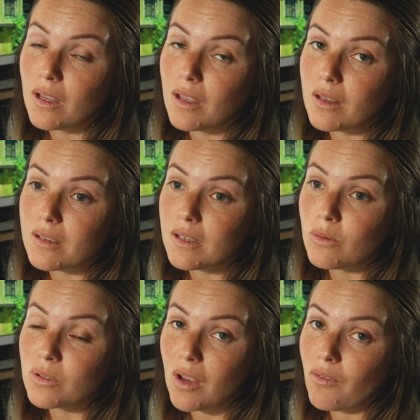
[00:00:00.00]
and
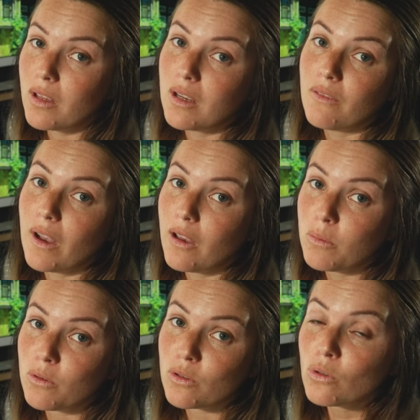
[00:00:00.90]
it was definitely an
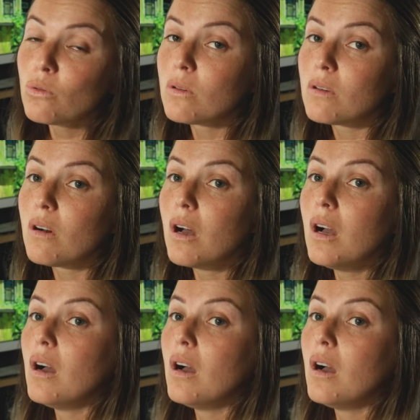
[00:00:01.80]
invaluable tool.